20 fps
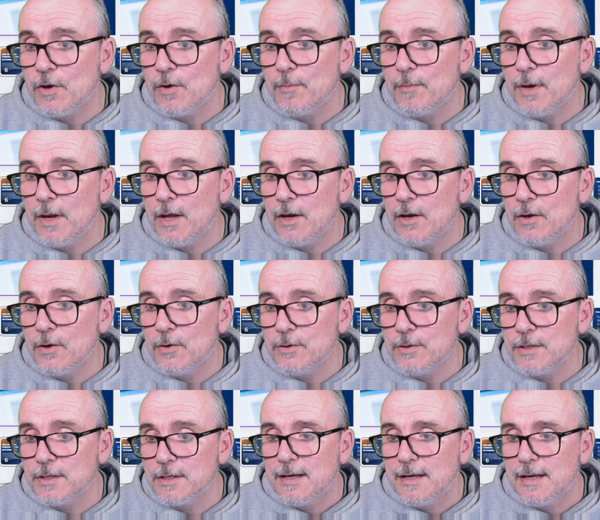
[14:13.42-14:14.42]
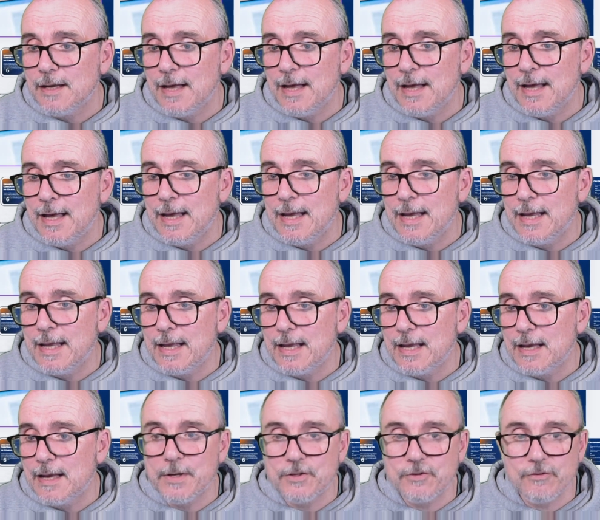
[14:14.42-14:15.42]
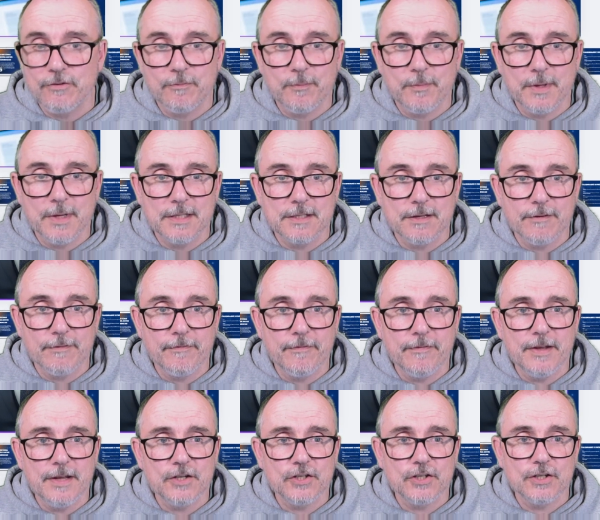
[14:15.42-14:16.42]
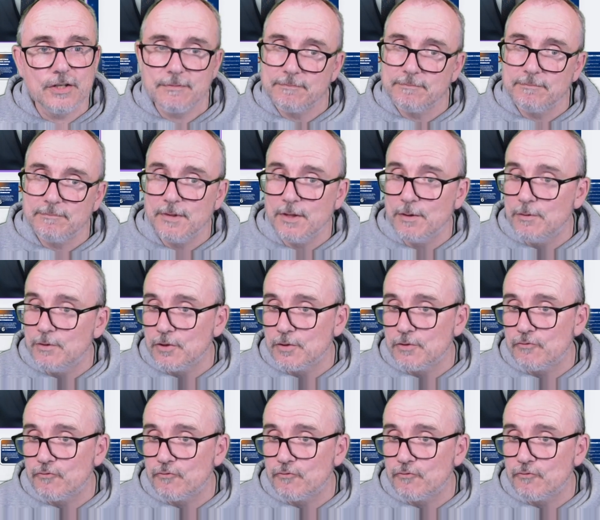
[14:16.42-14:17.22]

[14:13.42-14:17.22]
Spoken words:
upload a picture of me as a fish, you just